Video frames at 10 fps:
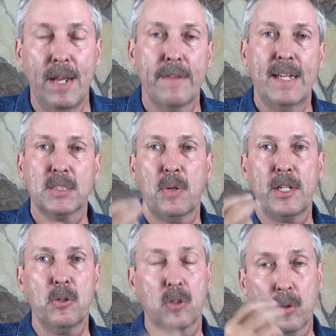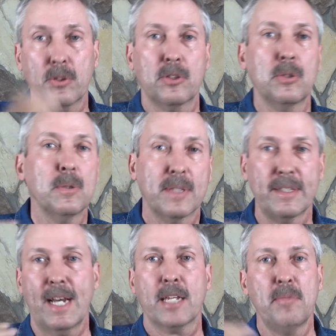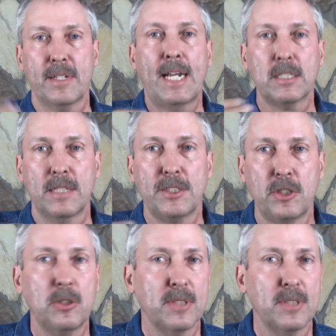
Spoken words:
That's why you go through the documentation that you do.